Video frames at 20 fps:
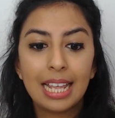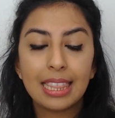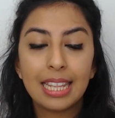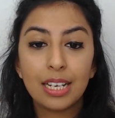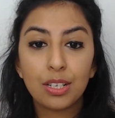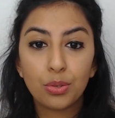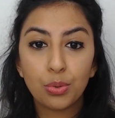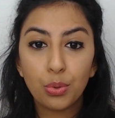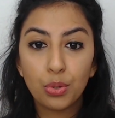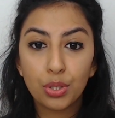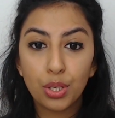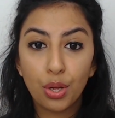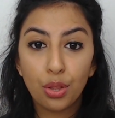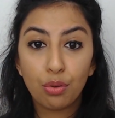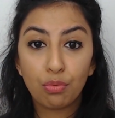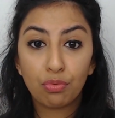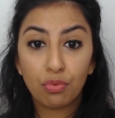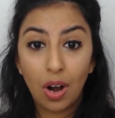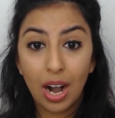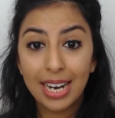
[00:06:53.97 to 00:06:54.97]
There's also
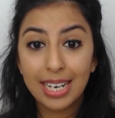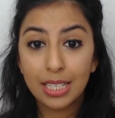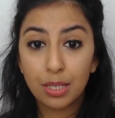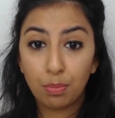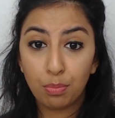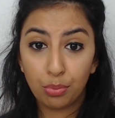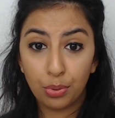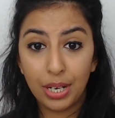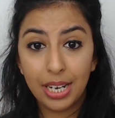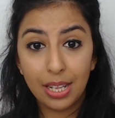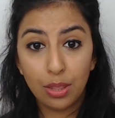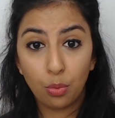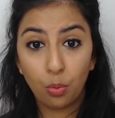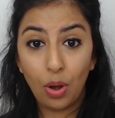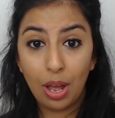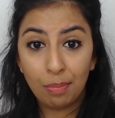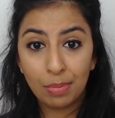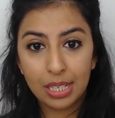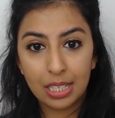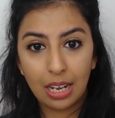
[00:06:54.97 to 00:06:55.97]
the Right to Breathe
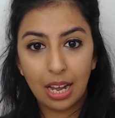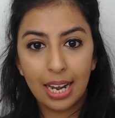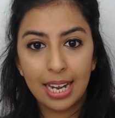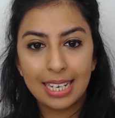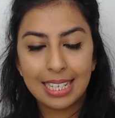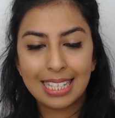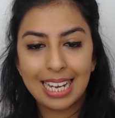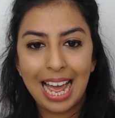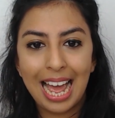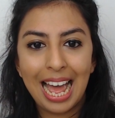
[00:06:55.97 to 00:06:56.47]
website,